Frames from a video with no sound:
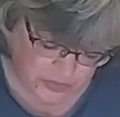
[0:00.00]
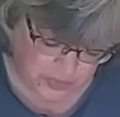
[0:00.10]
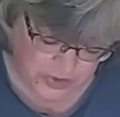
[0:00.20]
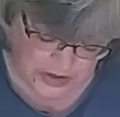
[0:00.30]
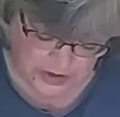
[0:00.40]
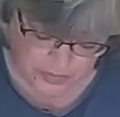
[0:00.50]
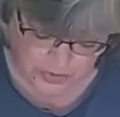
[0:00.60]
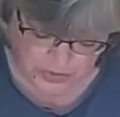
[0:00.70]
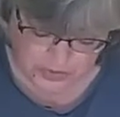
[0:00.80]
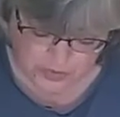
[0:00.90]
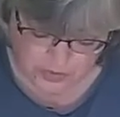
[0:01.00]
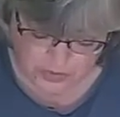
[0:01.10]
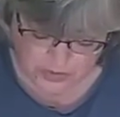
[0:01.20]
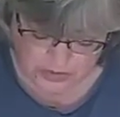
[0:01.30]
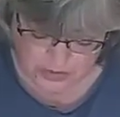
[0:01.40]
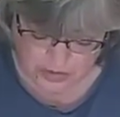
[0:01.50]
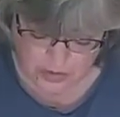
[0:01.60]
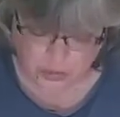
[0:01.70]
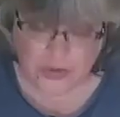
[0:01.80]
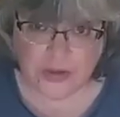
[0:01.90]
are pretty to put, you
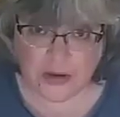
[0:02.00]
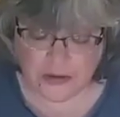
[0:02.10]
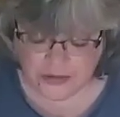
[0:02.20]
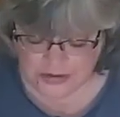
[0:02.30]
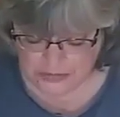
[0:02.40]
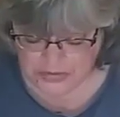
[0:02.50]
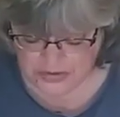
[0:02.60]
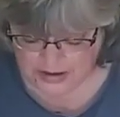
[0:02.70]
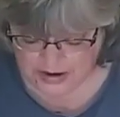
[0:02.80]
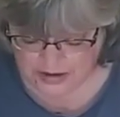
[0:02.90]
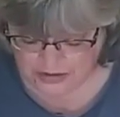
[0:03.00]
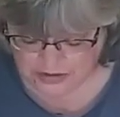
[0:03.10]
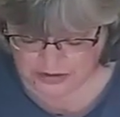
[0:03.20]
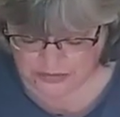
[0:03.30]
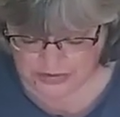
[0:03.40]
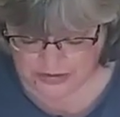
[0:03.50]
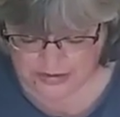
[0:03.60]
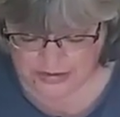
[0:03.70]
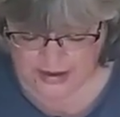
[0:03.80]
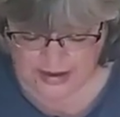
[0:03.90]
know, with a sympathy card or something
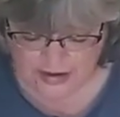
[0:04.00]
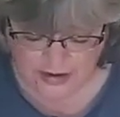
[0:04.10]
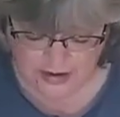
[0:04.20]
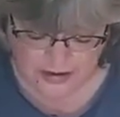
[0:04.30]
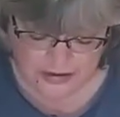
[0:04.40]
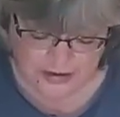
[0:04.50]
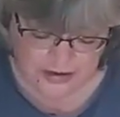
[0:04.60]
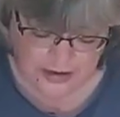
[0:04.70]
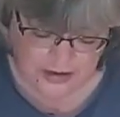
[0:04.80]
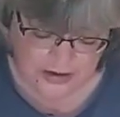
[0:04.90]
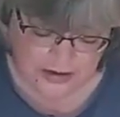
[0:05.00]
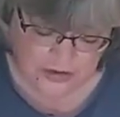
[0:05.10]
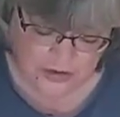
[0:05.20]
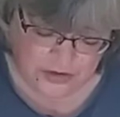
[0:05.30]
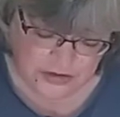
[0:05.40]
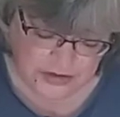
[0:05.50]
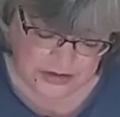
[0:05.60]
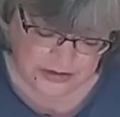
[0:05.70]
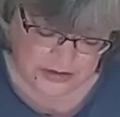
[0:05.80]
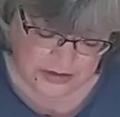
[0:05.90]
like that. And I thought,
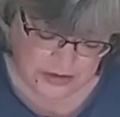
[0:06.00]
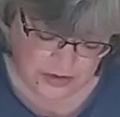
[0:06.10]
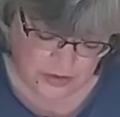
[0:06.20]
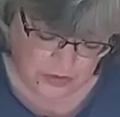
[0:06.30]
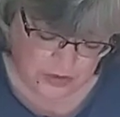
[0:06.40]
geez, you know,